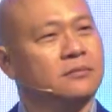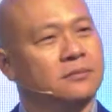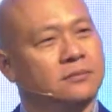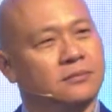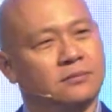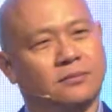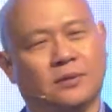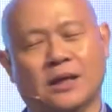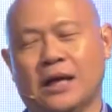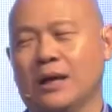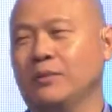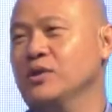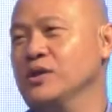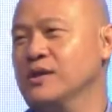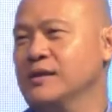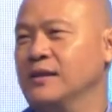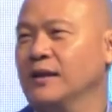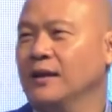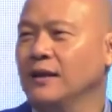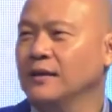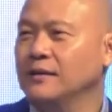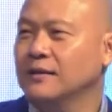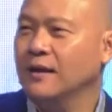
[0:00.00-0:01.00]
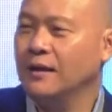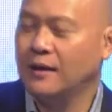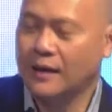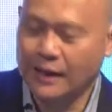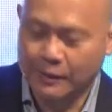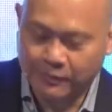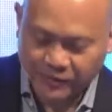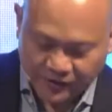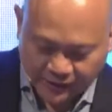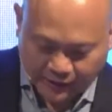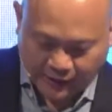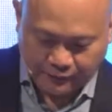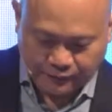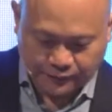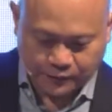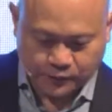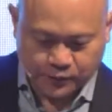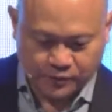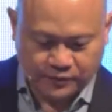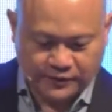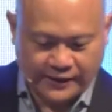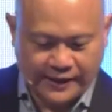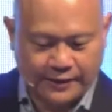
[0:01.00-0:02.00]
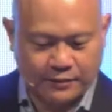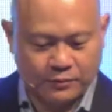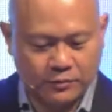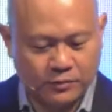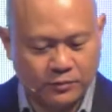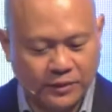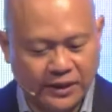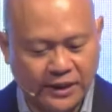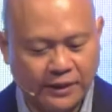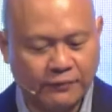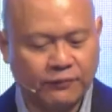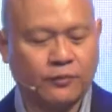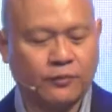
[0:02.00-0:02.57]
I want to say that I'm thankful that we have